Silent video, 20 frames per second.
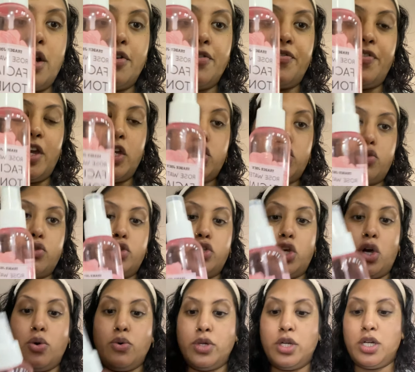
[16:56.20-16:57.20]
Facial
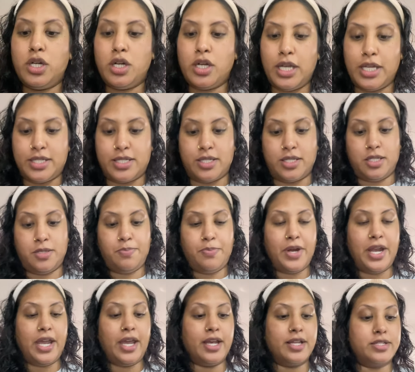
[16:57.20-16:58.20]
Toner. It's a
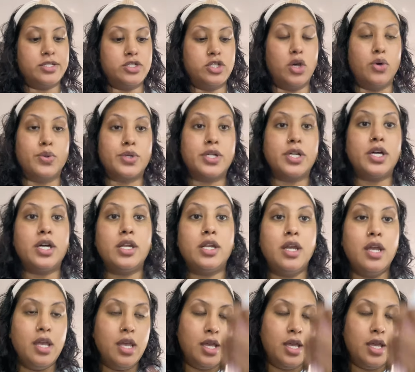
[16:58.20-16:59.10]
spray, it's so good.